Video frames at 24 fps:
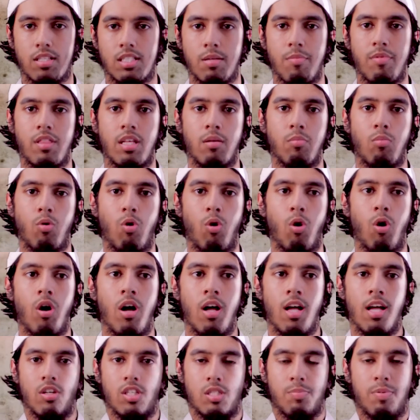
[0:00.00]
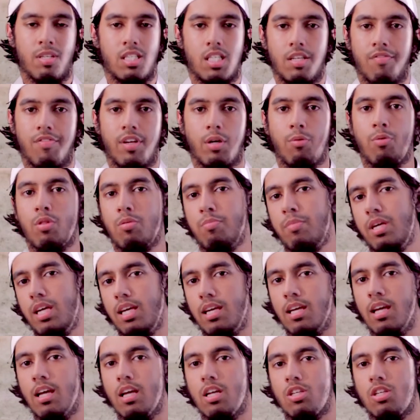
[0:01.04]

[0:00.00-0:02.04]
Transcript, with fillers: something more specific with me.